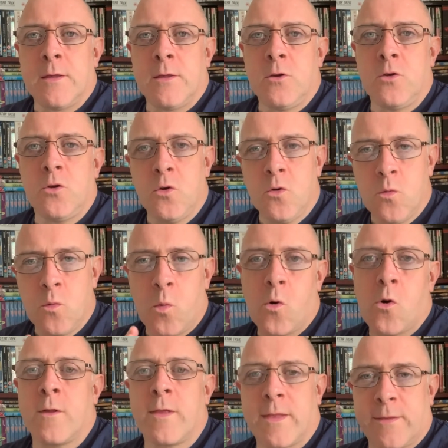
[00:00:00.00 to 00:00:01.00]
you
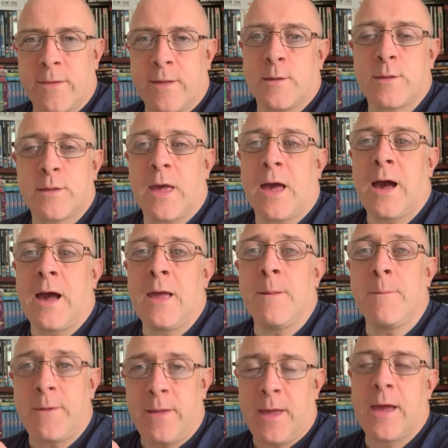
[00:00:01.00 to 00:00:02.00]
want this guy
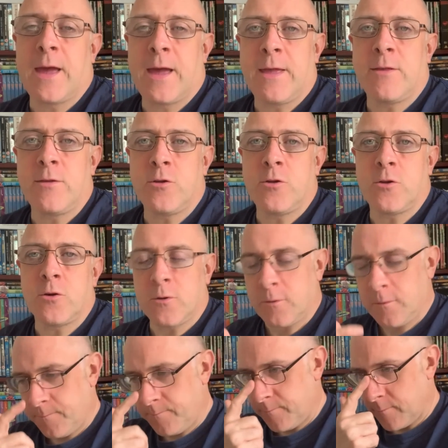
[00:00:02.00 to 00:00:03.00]
behind
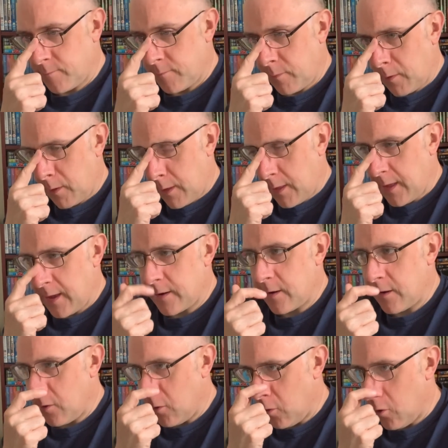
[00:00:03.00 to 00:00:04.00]
you. And
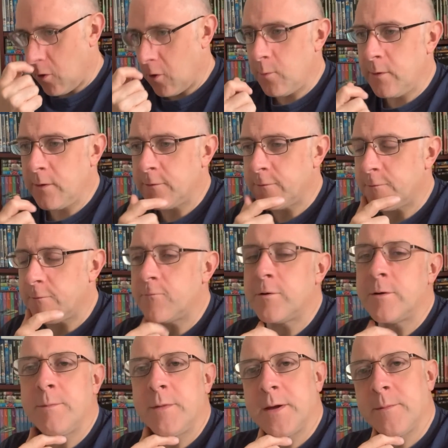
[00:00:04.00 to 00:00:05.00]
I always
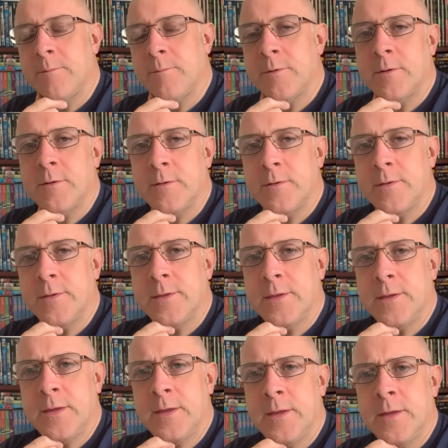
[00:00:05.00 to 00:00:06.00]
remember
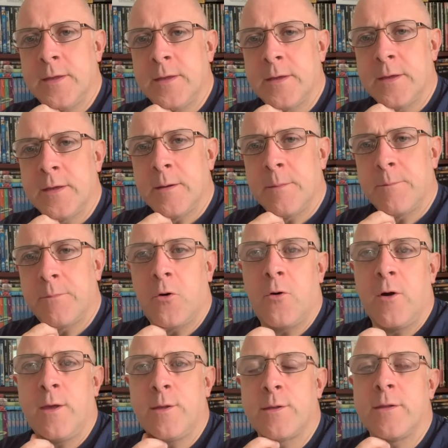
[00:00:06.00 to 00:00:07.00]
the
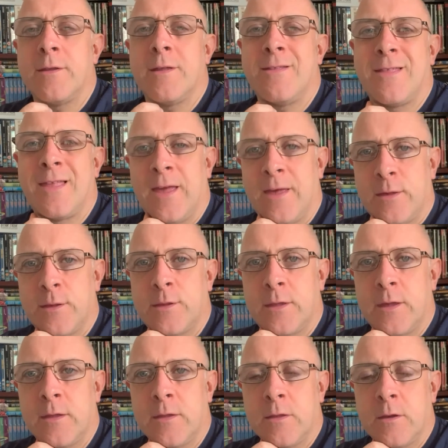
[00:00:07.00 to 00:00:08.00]
poisoned date
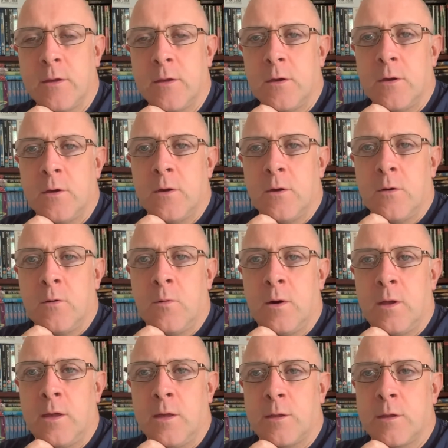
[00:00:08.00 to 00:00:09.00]
scene
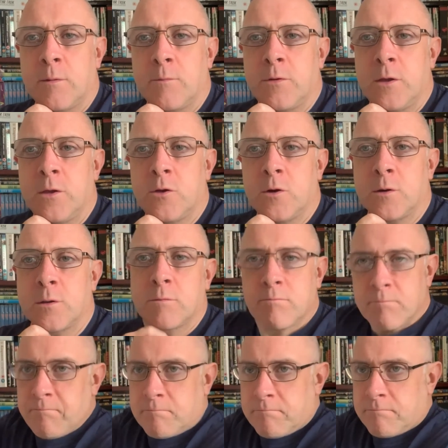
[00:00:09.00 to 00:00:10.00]
where he simply just
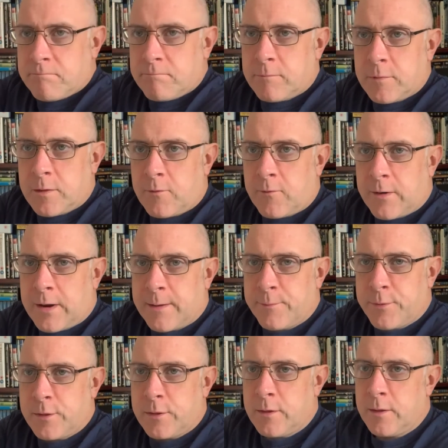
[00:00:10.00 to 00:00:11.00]

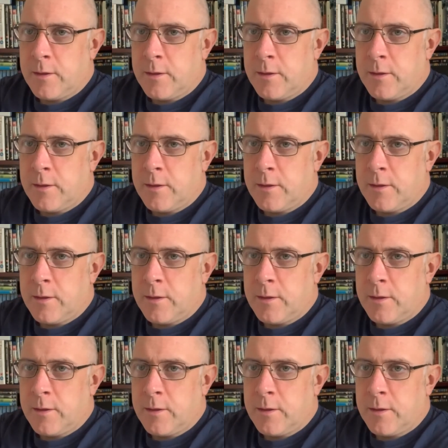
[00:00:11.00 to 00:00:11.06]
grabs